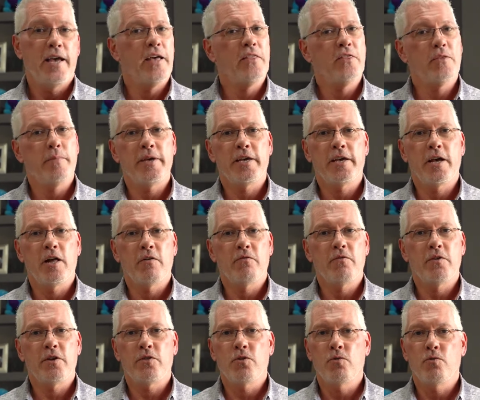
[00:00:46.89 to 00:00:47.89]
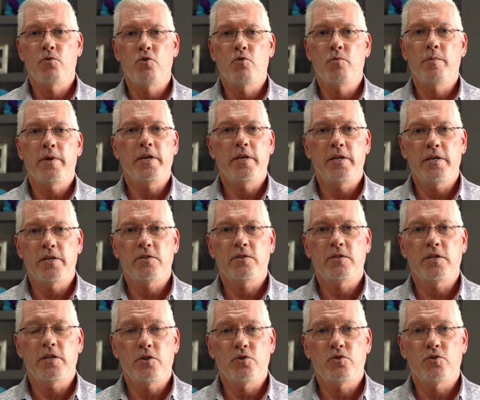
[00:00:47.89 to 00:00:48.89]
And the big elephant in the room
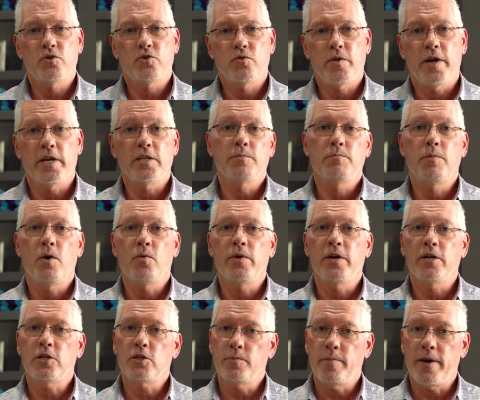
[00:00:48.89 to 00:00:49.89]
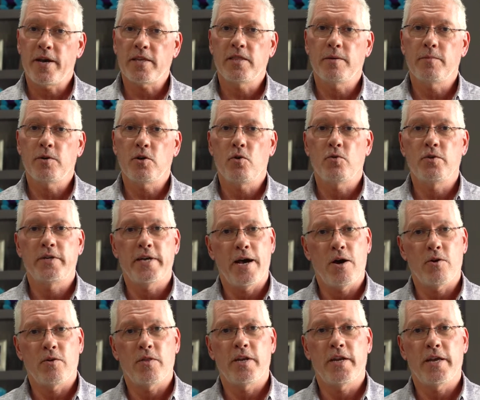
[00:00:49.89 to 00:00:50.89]
is interest rates, but we expect them to go
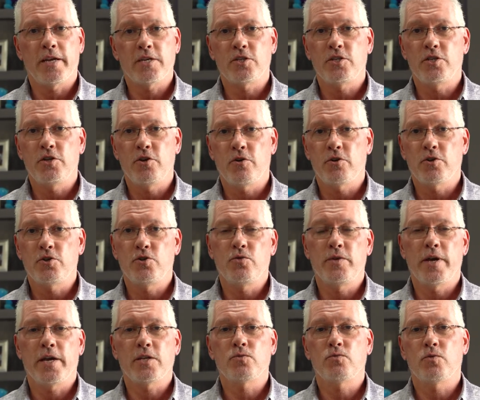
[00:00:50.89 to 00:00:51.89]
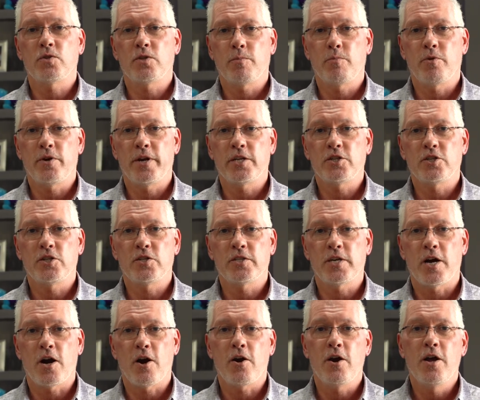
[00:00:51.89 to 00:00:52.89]
down in the next year or two. That's what the
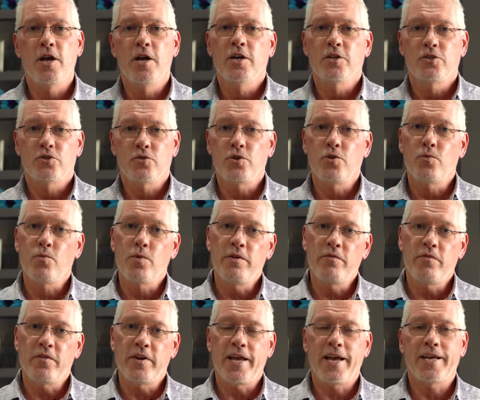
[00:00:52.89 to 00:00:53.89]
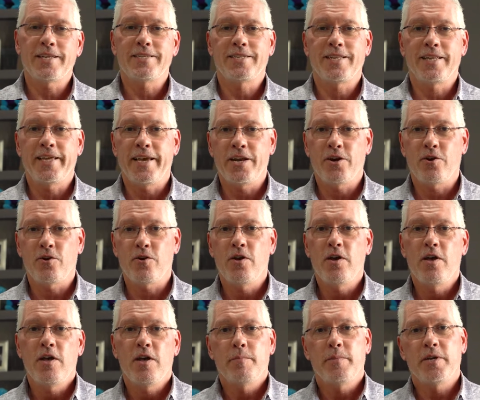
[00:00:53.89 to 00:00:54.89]
predictions are. So you refinance
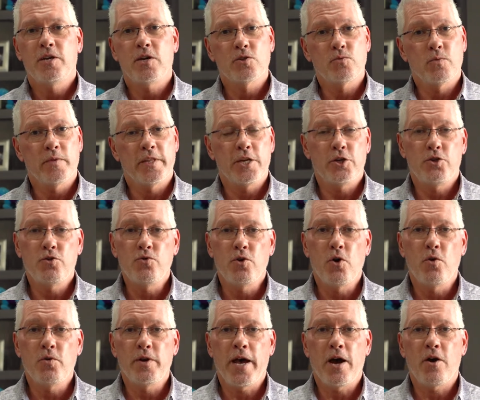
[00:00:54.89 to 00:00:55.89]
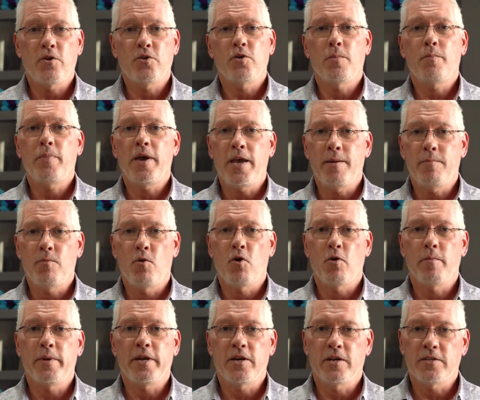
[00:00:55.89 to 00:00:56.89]
later because when they do go down, you pay
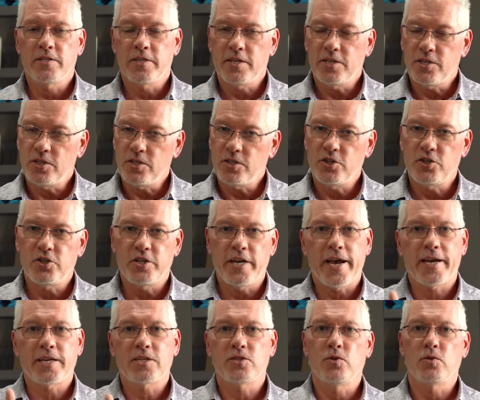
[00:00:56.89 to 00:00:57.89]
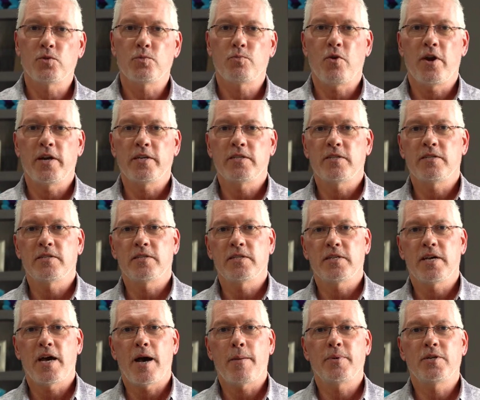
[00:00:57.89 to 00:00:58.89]
more because it jacks those prices
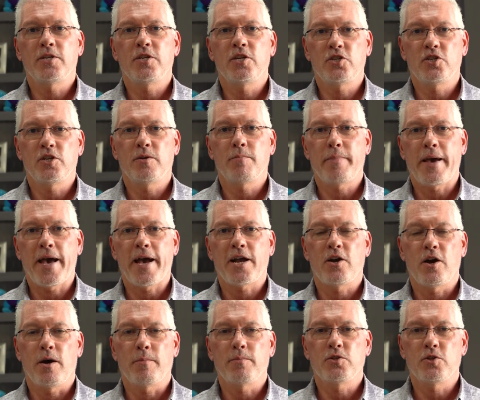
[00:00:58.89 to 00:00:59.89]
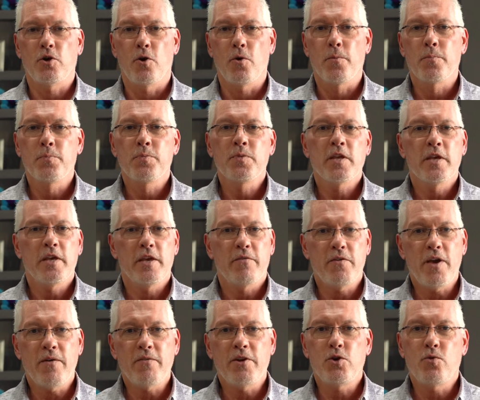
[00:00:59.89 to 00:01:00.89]
and competition back up. So
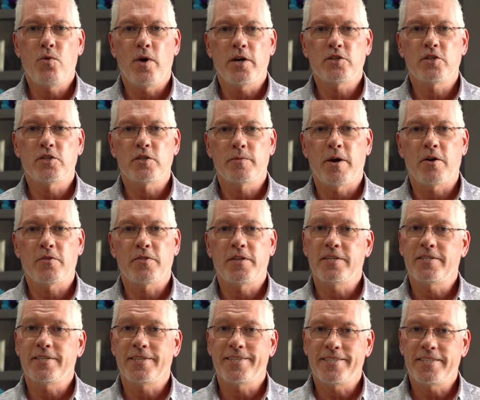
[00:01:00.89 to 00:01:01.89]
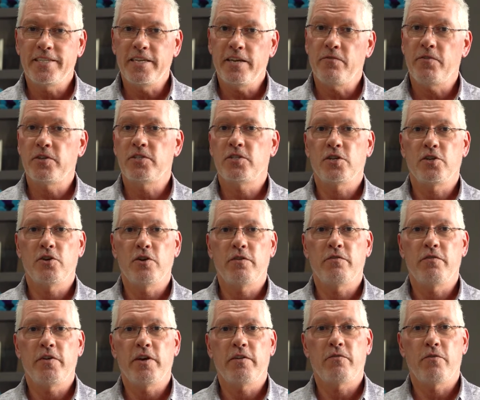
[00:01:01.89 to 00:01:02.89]
if you have any questions about this and see if it's a
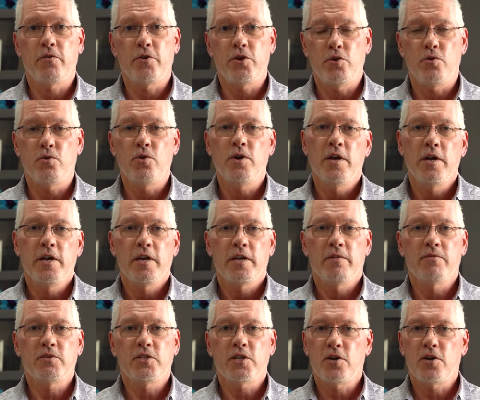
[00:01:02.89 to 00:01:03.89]
good fit for you, give us a